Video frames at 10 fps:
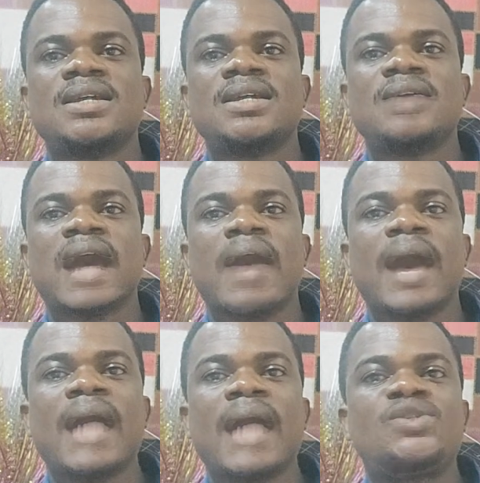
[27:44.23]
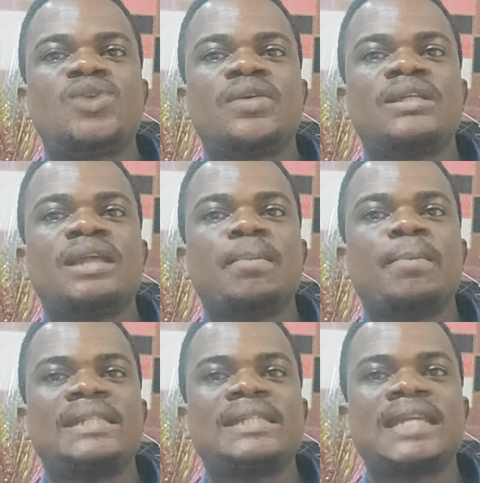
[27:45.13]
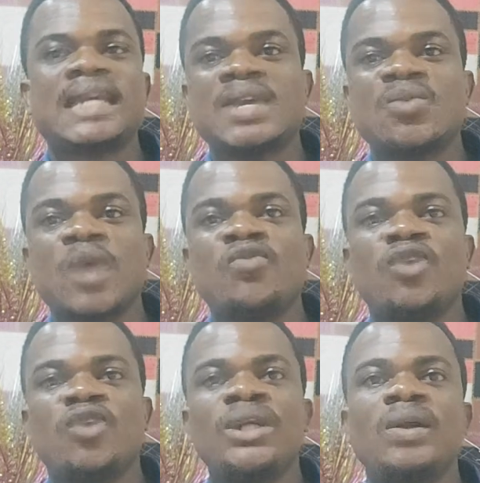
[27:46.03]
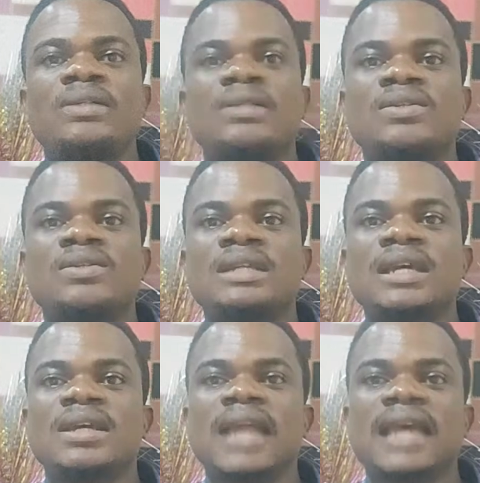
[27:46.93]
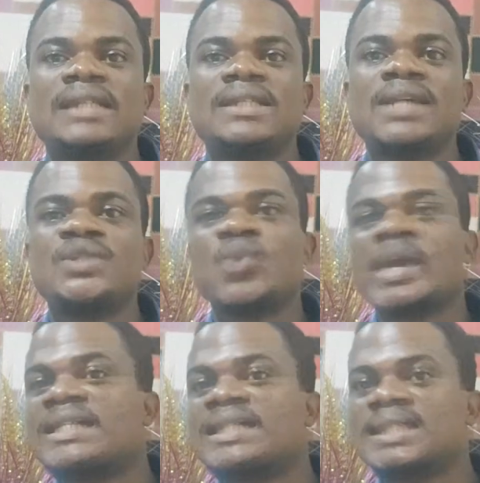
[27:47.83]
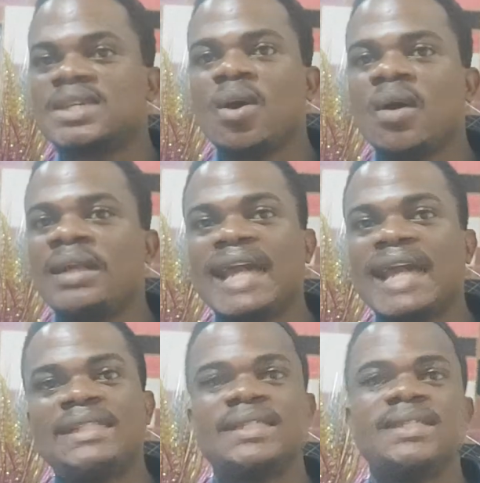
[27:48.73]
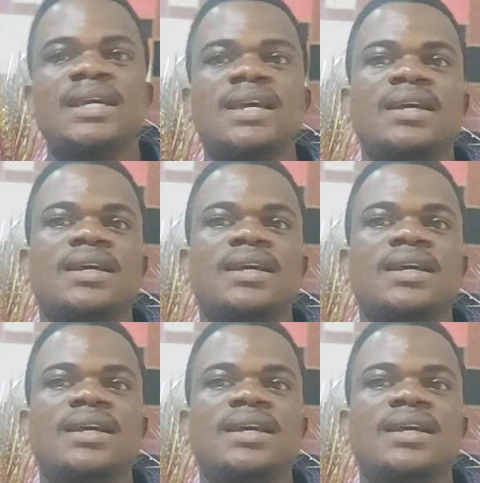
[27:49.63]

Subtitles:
A, where you've already gotten, let's say 20 or 19.